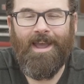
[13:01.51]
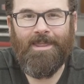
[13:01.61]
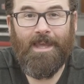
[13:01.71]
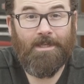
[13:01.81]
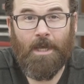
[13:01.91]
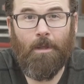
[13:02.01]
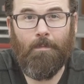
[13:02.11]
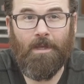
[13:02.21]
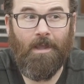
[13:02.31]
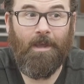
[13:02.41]
and they tell
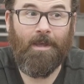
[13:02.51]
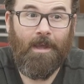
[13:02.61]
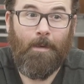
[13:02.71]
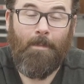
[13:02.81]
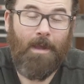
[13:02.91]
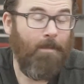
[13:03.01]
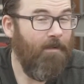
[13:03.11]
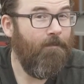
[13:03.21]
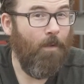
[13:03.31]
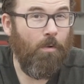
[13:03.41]
me like, man, my
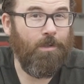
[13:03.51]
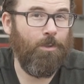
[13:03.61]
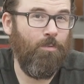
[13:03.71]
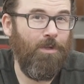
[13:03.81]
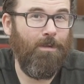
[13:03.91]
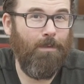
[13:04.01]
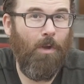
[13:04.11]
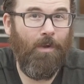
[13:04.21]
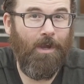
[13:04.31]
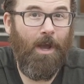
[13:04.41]
phone is really
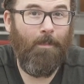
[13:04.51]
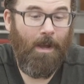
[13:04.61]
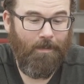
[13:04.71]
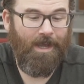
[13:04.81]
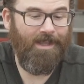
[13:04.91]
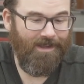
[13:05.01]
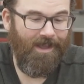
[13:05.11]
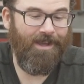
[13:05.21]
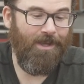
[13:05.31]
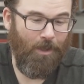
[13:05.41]
blowing up. I'm getting
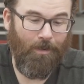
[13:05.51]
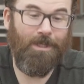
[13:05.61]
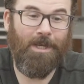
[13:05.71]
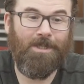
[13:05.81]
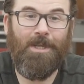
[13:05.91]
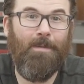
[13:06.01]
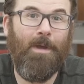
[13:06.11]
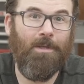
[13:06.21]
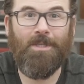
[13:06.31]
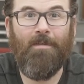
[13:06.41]
like, you know, a dozen
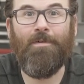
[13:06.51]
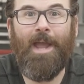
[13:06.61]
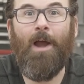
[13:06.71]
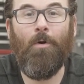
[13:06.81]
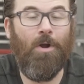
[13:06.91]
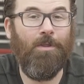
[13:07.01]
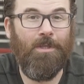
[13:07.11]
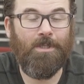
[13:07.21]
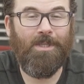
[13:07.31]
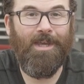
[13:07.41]
emails every hour on
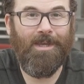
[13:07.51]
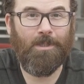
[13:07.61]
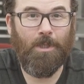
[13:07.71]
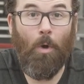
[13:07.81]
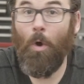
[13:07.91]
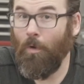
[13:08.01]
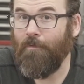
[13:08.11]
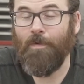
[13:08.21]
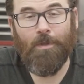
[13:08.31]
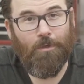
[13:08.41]
this thing, so
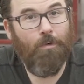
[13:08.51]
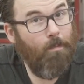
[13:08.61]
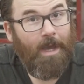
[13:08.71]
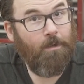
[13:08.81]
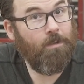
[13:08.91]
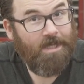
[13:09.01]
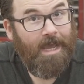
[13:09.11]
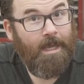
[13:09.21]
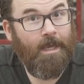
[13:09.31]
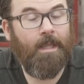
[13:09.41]
hopefully you better
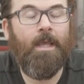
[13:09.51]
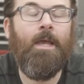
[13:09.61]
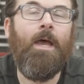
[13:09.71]
take it.